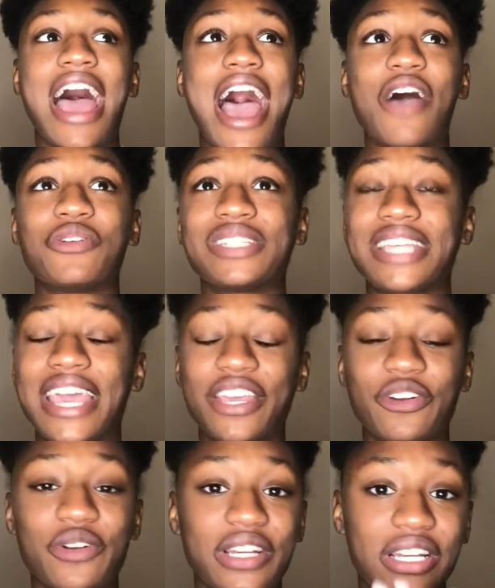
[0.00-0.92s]
I was
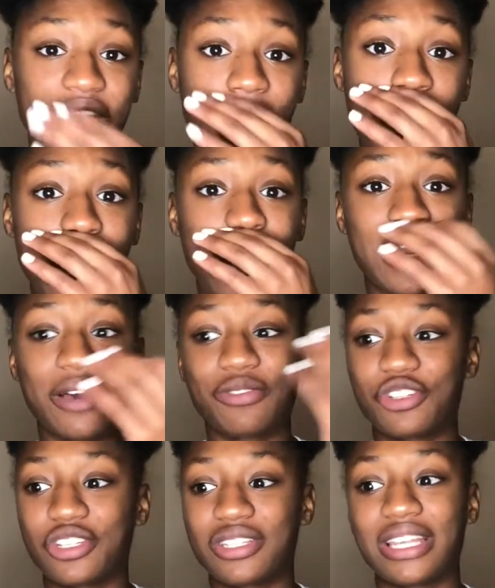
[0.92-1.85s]
angry at God. I
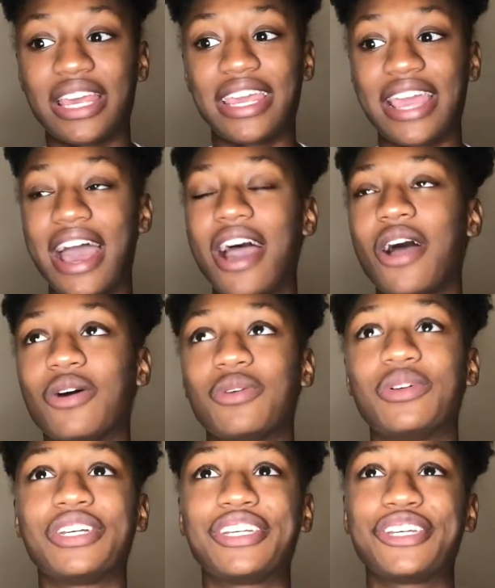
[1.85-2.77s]
was just like,
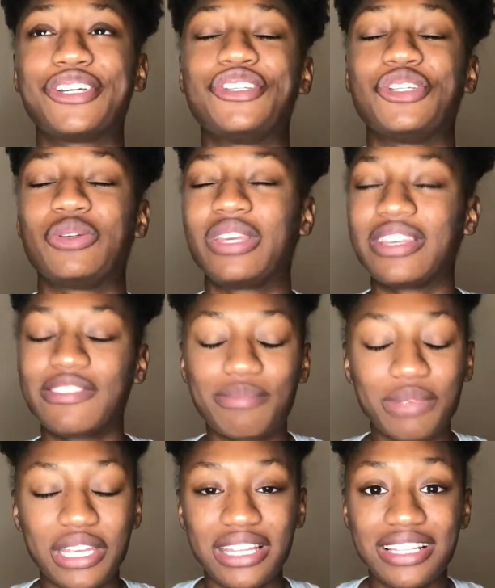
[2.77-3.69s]
how could you give
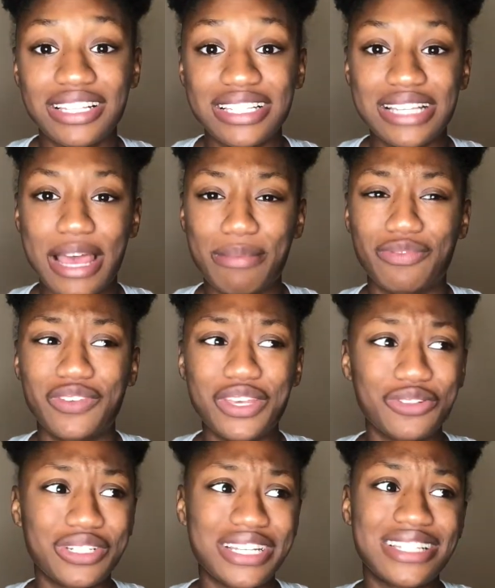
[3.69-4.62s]
me this type of
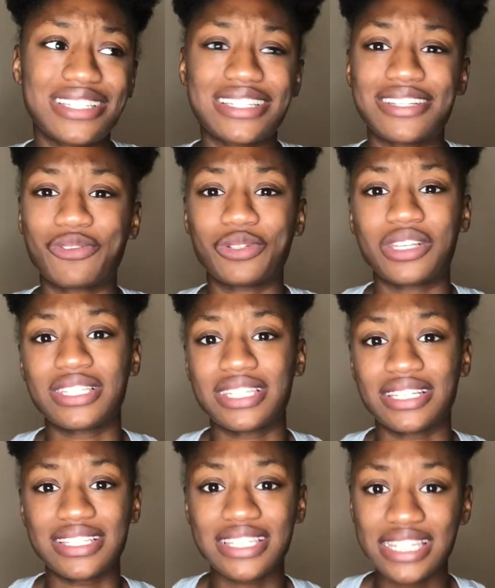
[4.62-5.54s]
illness at only
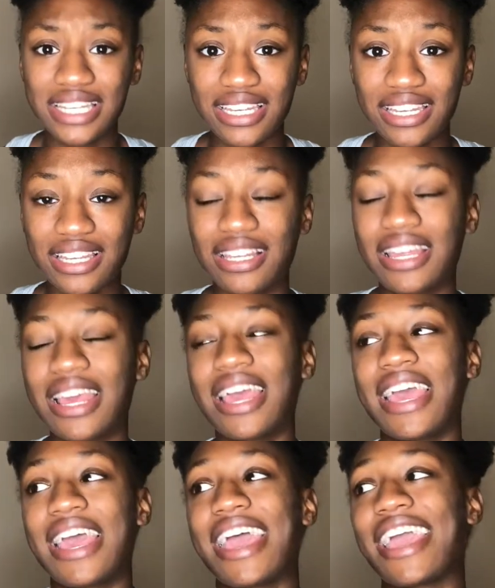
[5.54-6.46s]
16?
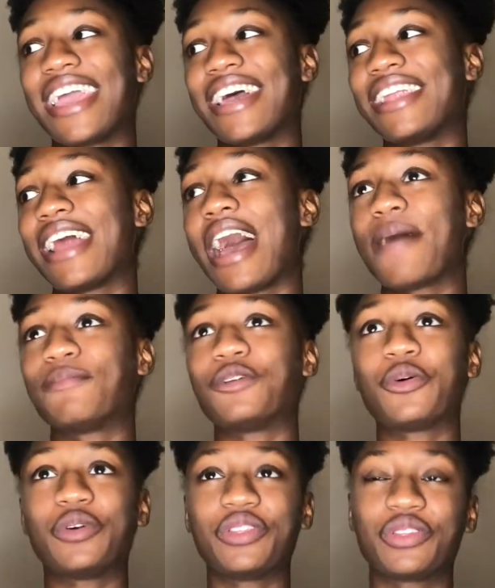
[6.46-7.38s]
And I'm
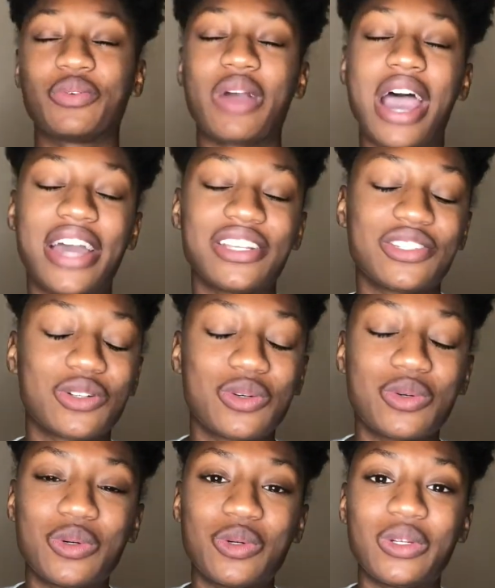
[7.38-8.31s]
going through high
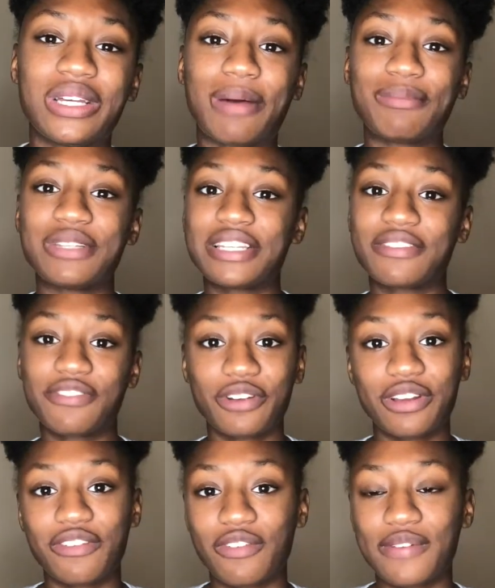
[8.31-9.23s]
school and I'm
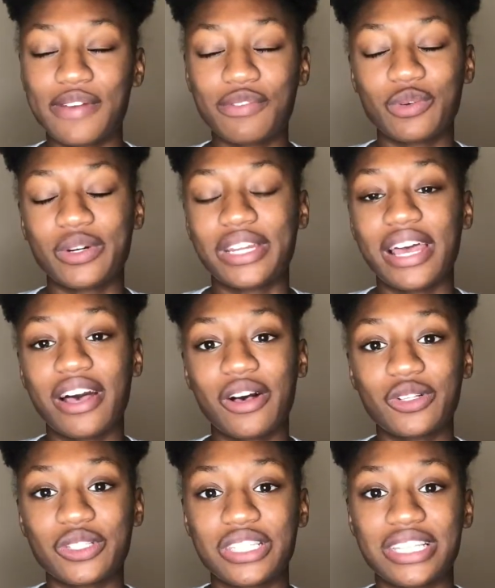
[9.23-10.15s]
different from everyone
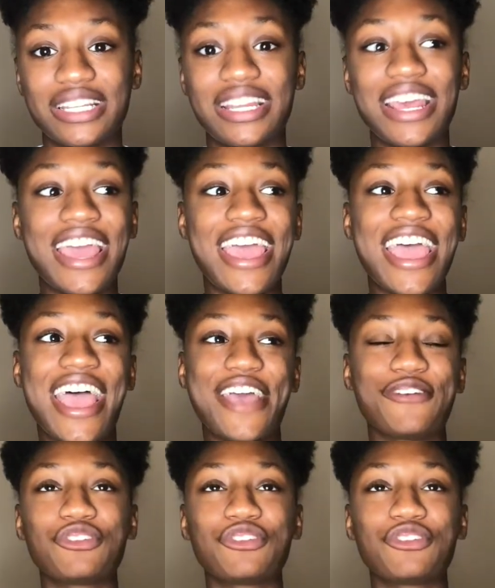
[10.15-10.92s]
else, and it